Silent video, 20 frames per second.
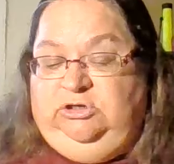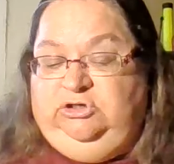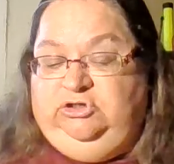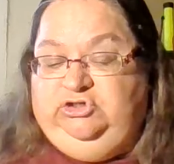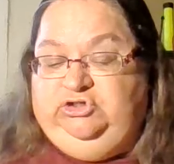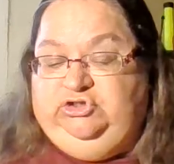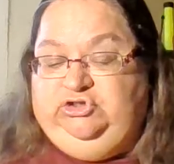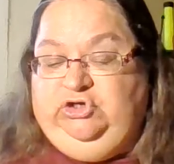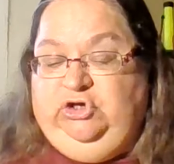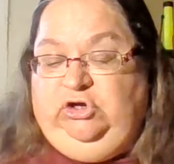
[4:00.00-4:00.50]

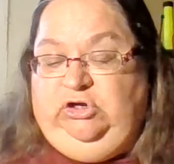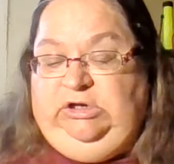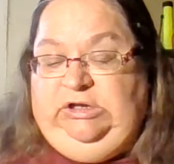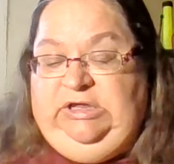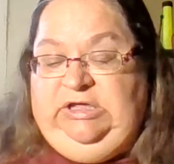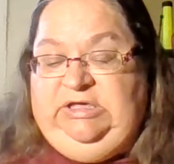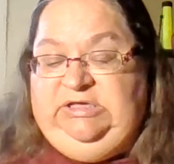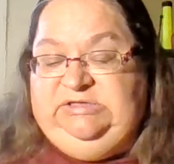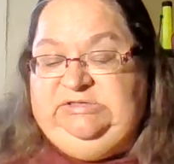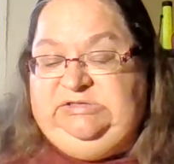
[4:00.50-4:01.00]
"Surely
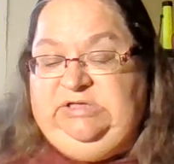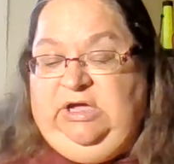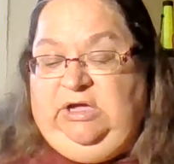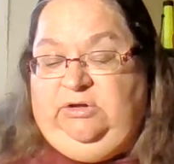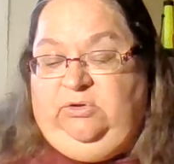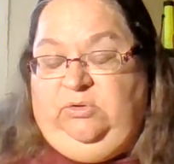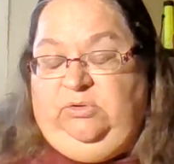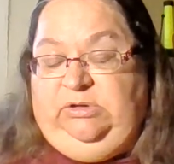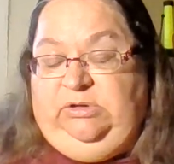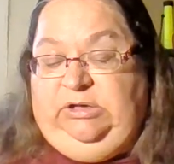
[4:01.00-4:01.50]
he's
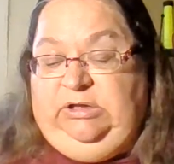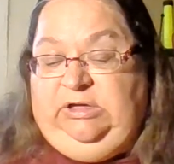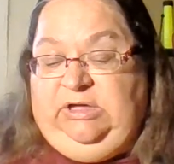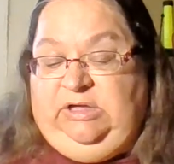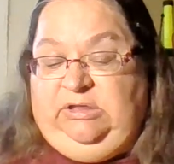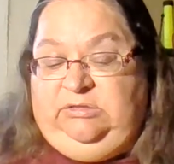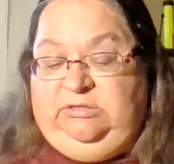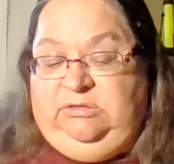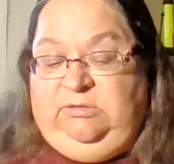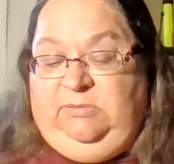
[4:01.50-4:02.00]
not going to
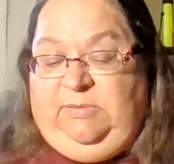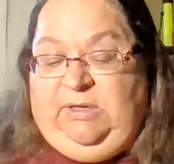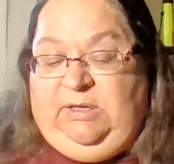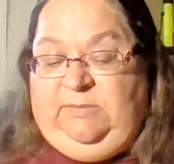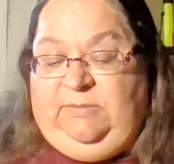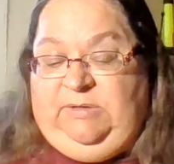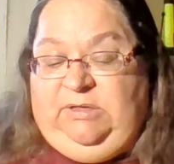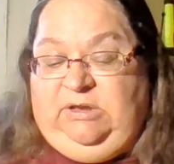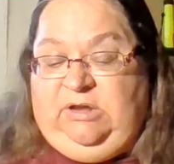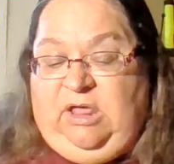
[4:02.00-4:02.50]
cut the
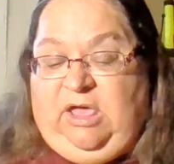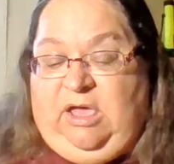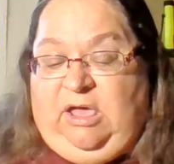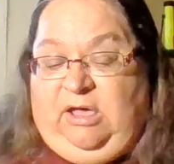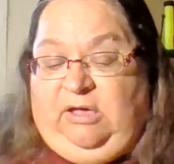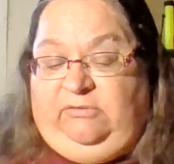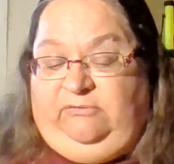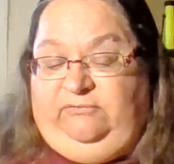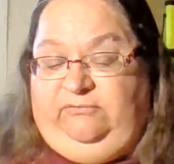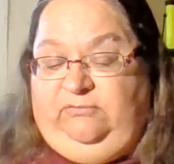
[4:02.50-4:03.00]
baby in
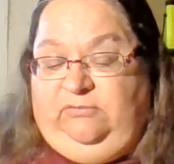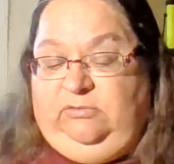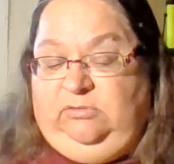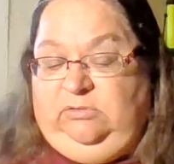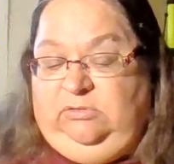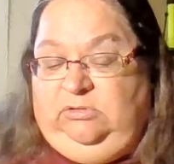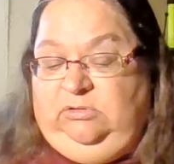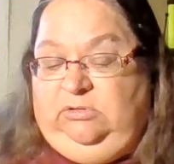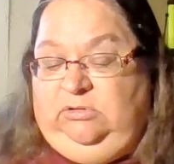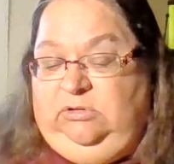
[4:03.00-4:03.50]
half."
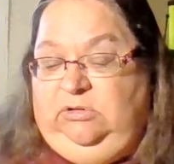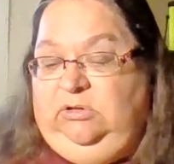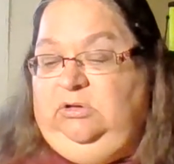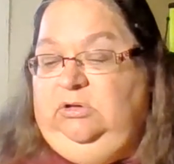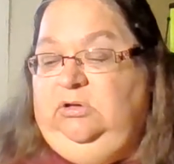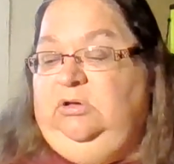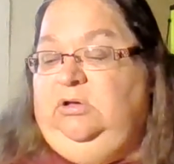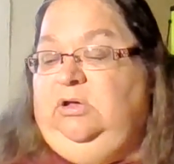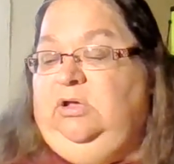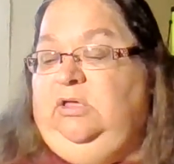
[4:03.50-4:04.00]

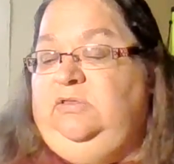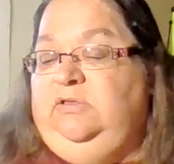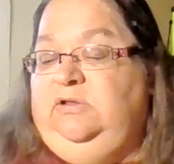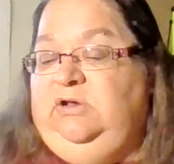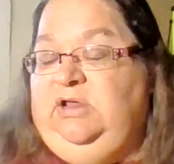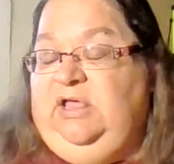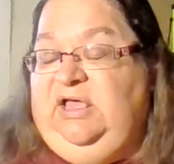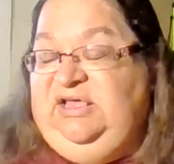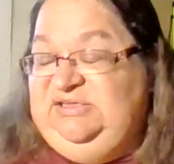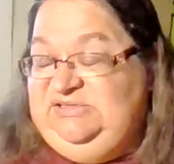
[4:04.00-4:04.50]
And then
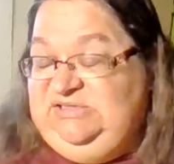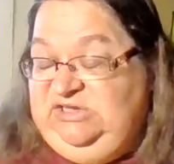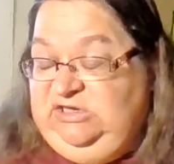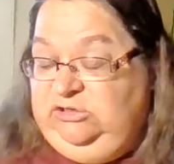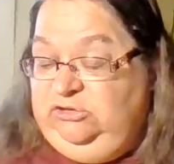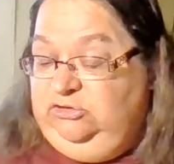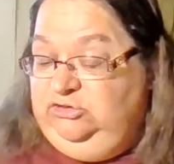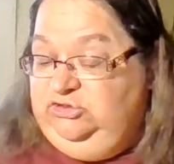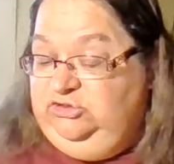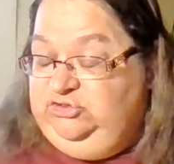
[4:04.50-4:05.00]
it has an
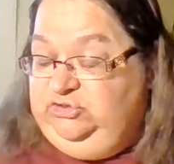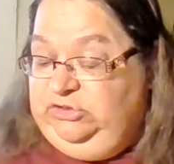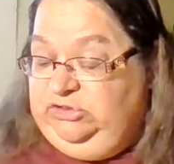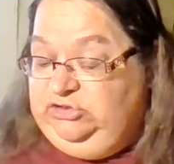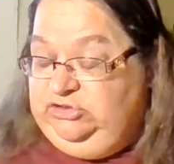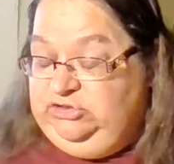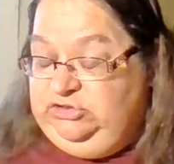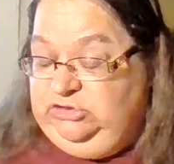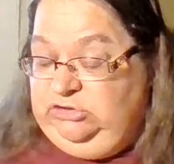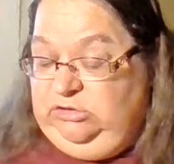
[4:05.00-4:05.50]

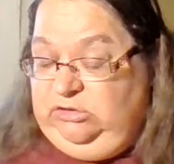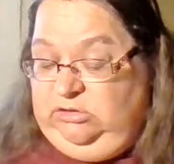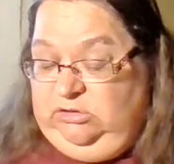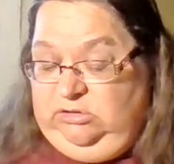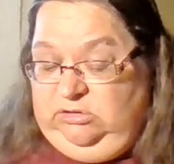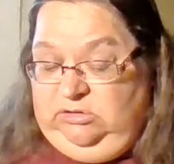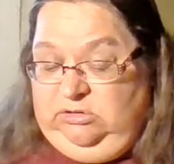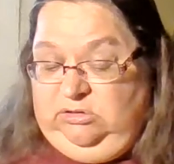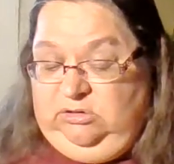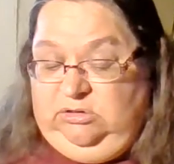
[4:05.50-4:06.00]
illustration
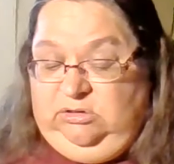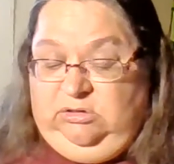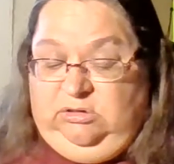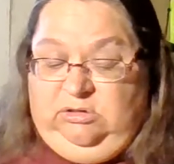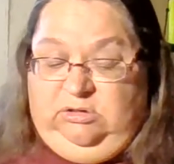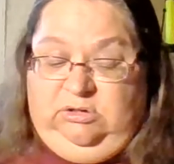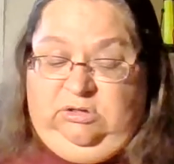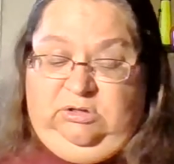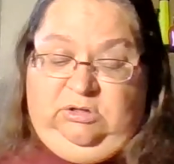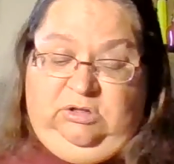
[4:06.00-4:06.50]

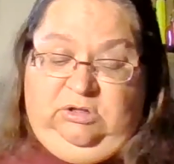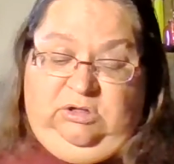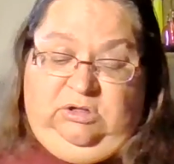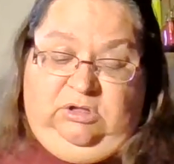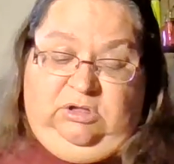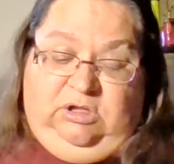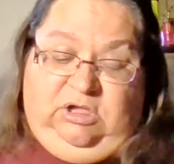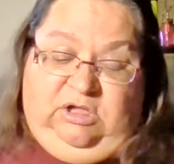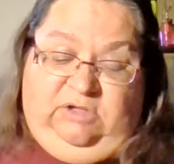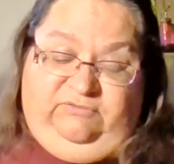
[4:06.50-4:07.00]

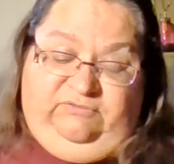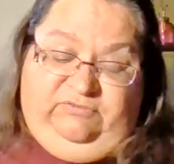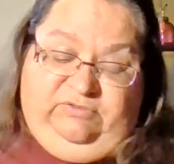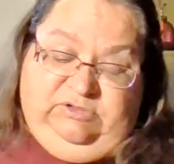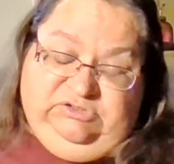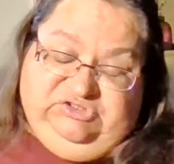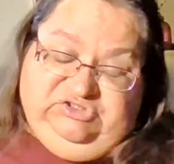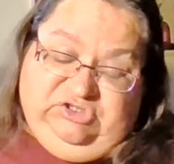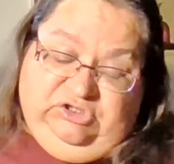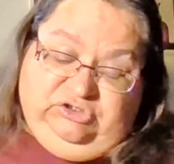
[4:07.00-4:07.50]
of
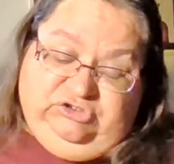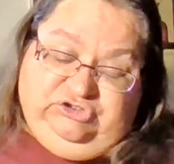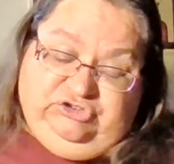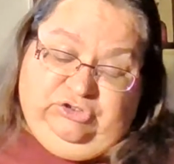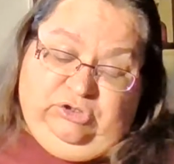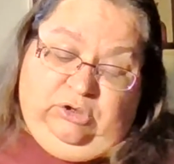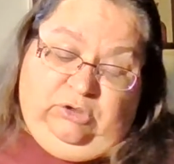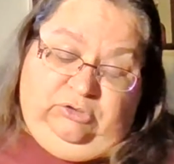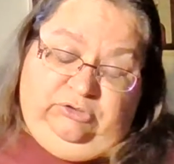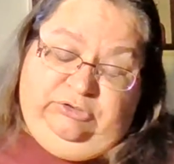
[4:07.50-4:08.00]
a
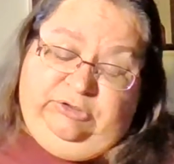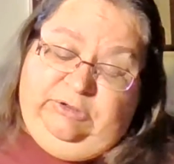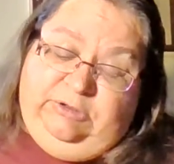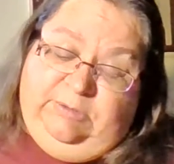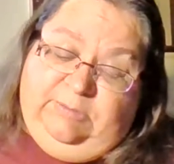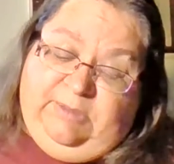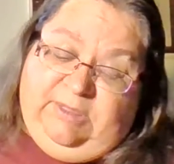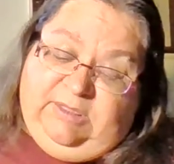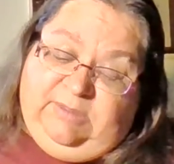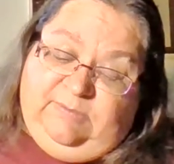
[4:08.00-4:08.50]
soldier holding the
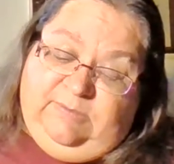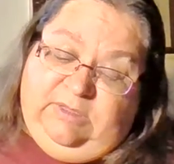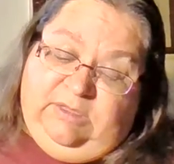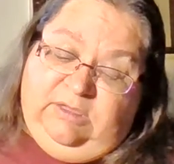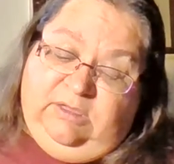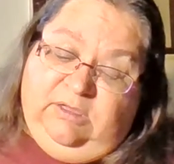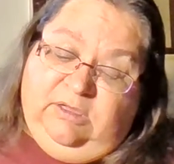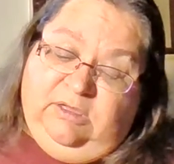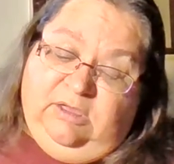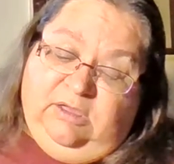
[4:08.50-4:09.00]
baby
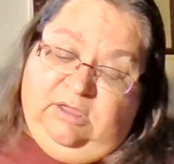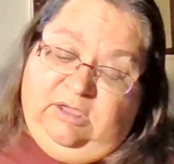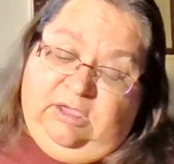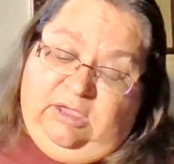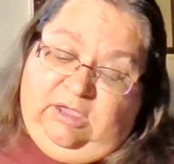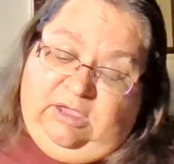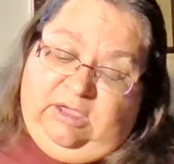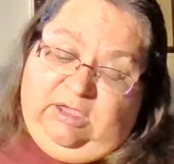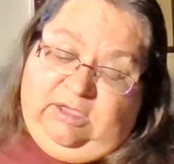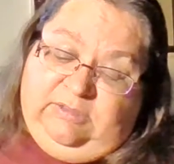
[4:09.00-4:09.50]

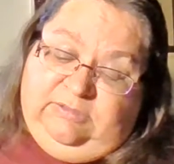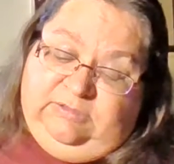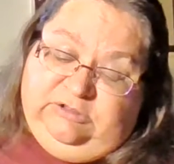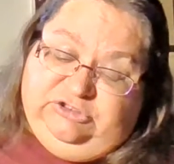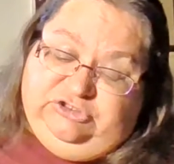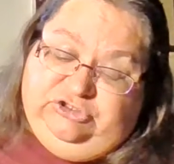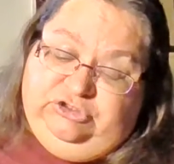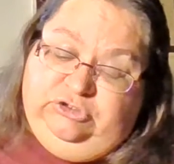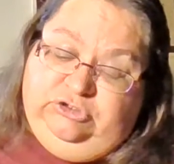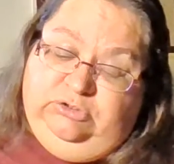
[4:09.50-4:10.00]
and the
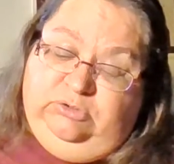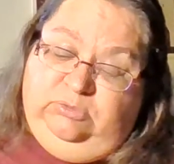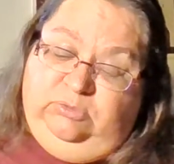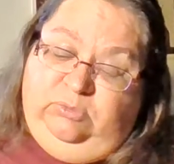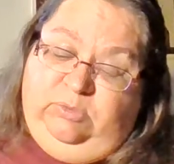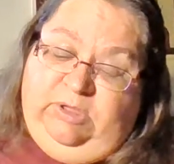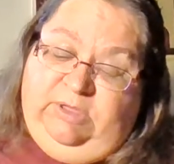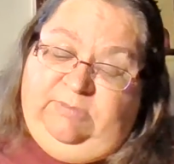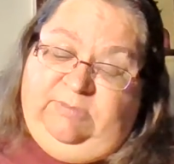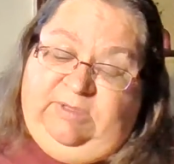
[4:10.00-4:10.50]
two
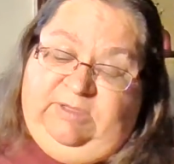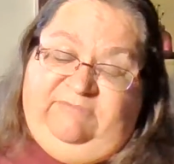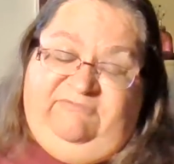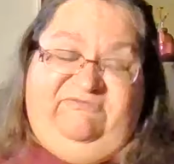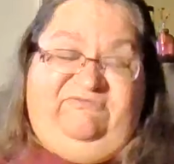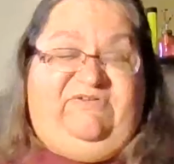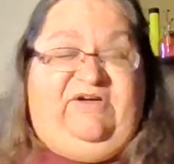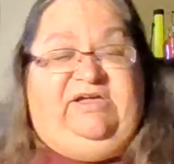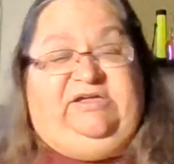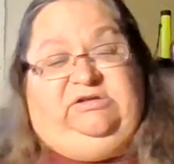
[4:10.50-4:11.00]
women
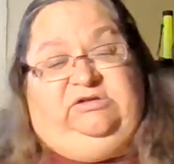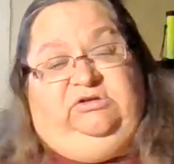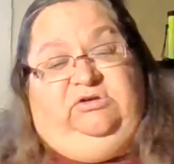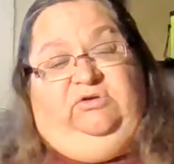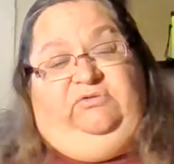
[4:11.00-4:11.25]
fighting